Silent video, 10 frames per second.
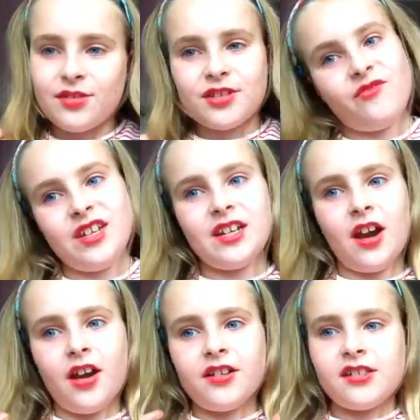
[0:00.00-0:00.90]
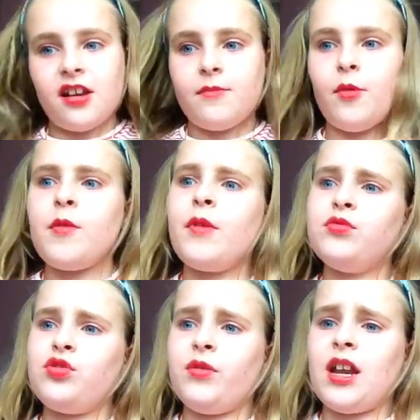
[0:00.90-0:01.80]
sorts of videos, and I probably
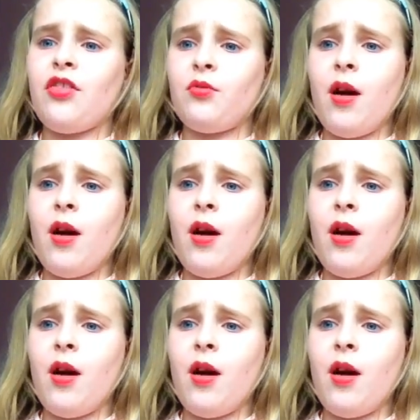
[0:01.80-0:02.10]
will do another